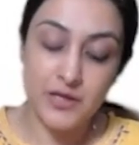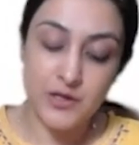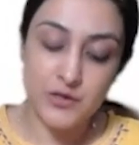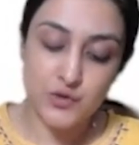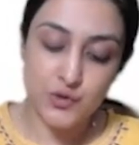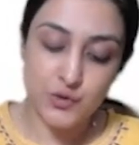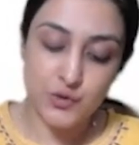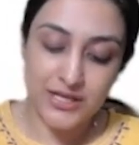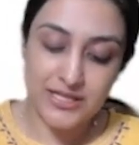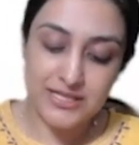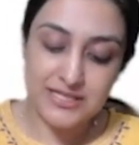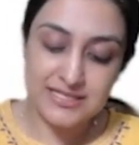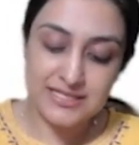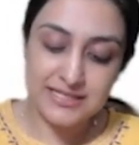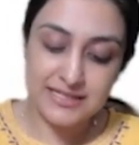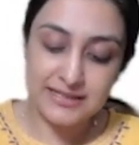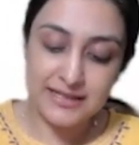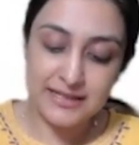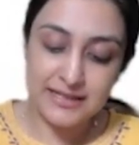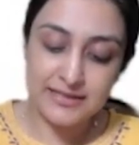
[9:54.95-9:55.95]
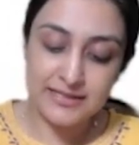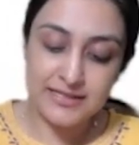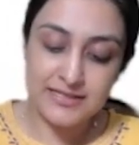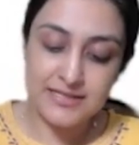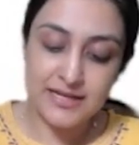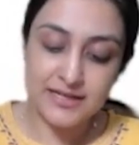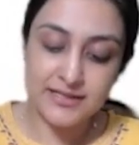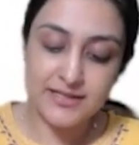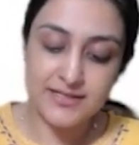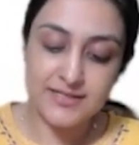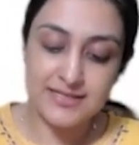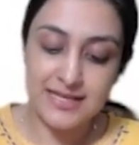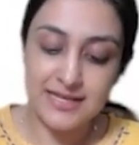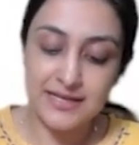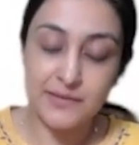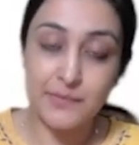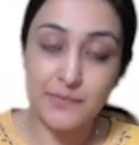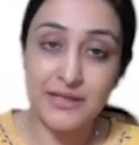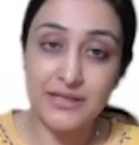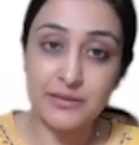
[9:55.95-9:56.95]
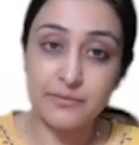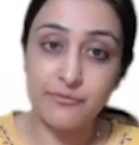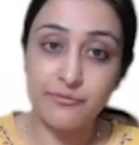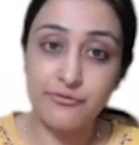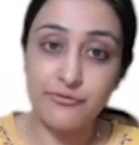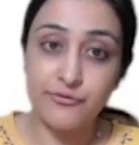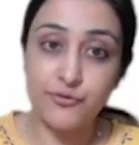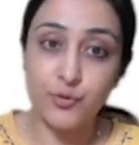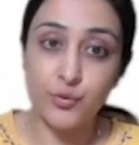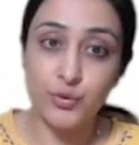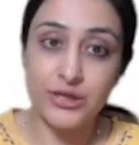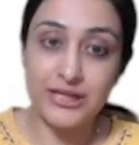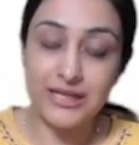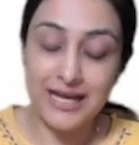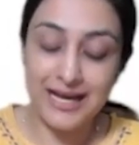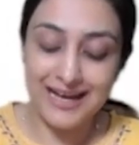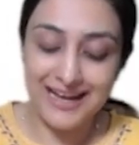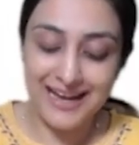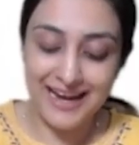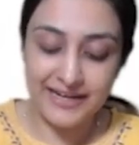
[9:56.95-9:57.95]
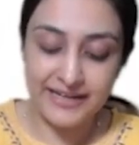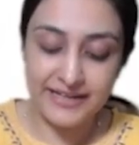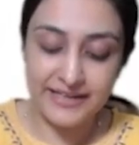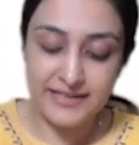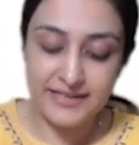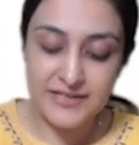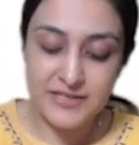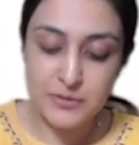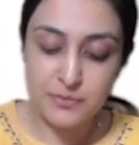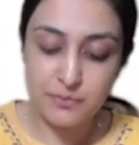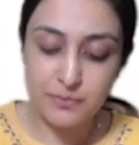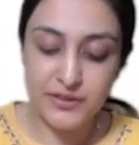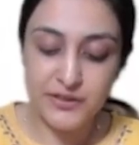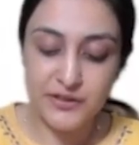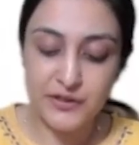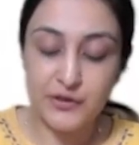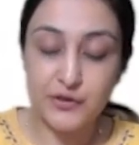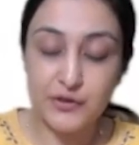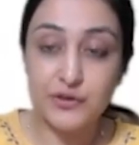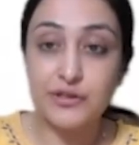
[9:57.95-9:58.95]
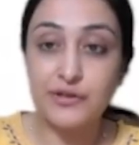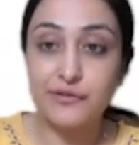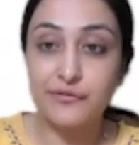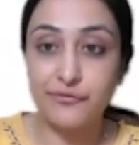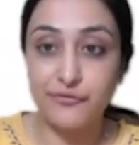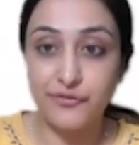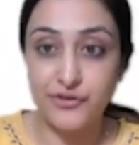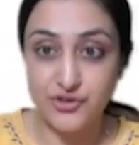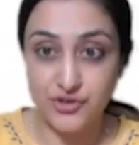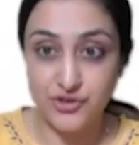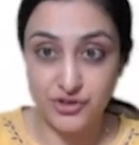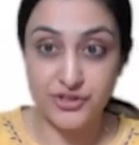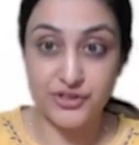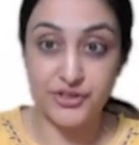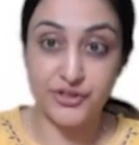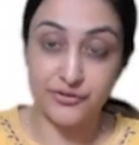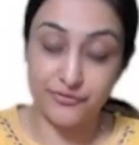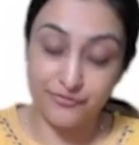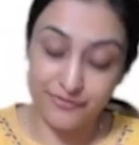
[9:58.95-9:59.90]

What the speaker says: So you can see that these are the cerebellum folia, and this particular fissure here,